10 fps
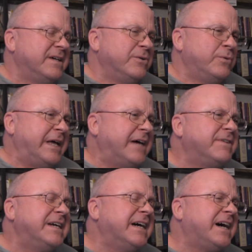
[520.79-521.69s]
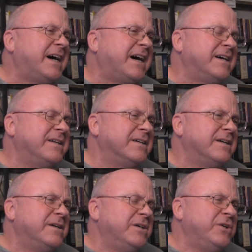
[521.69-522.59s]
We have a God
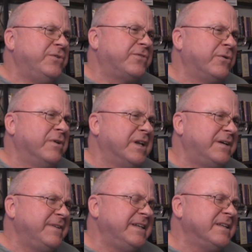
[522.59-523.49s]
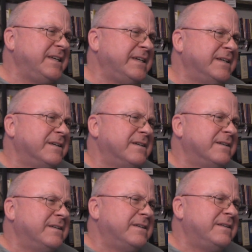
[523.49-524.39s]
who so lovingly,
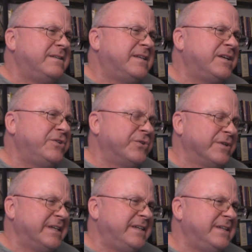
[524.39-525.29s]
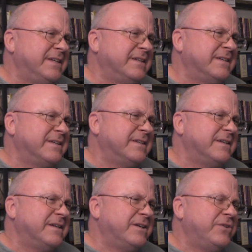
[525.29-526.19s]
tenderly,
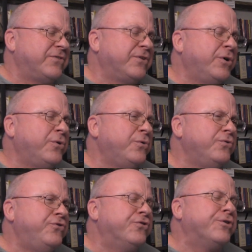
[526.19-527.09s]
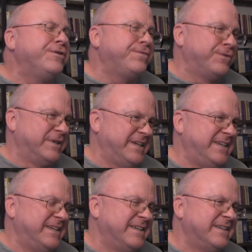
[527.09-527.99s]
so
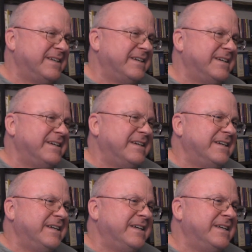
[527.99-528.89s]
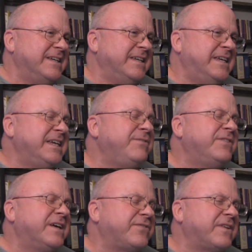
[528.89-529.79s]
joyfully gives
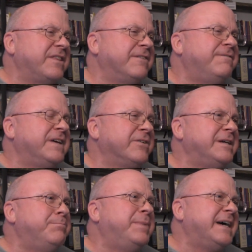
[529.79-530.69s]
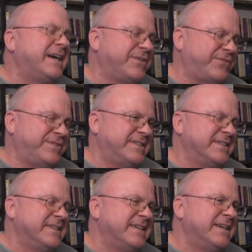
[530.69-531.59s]
us the very best,
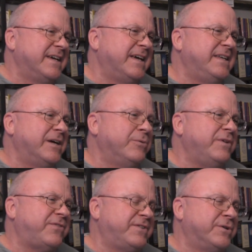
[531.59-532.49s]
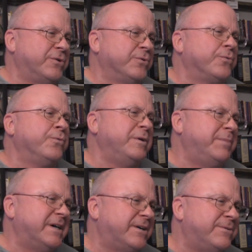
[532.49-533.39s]
and yet we still
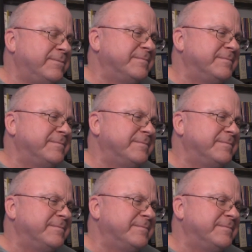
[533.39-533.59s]
rebel.